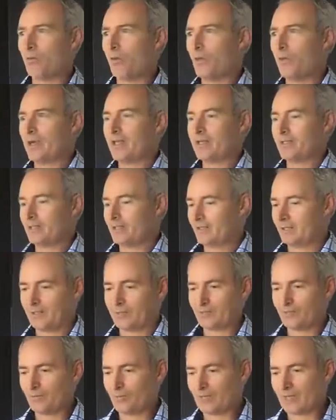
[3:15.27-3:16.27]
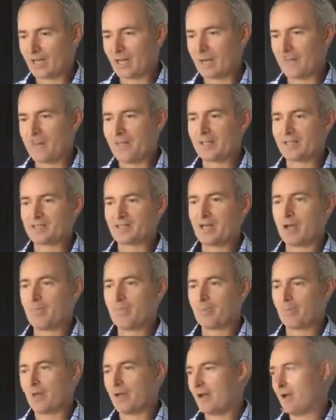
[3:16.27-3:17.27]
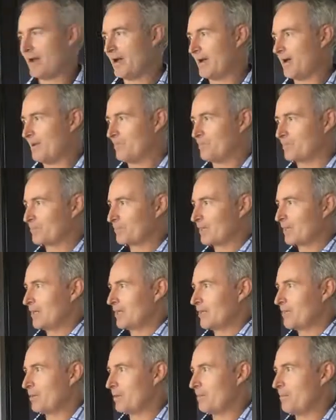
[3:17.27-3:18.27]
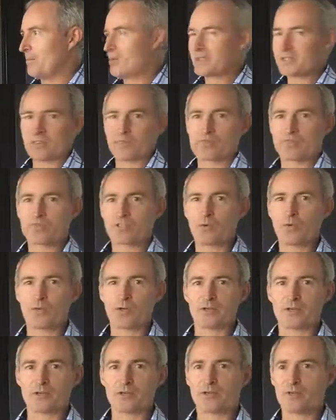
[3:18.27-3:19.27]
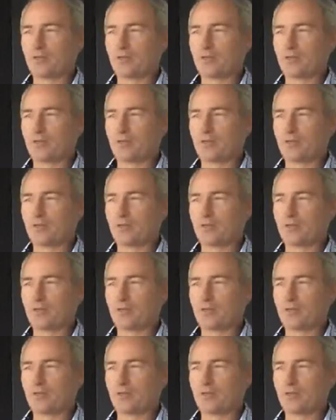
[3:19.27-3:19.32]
What what kind of makes up um, their mix of stores?